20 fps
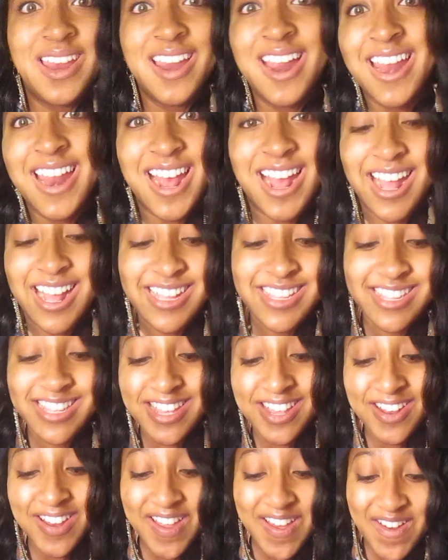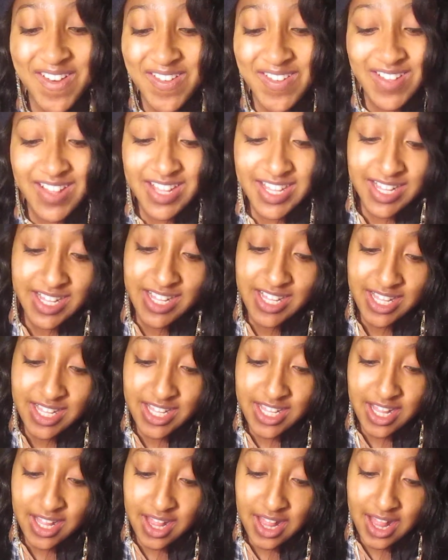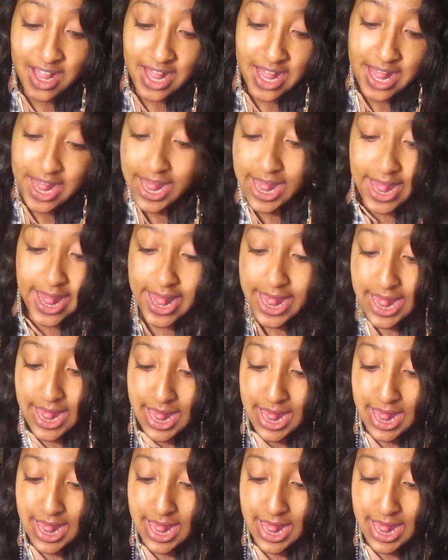not ask, you know?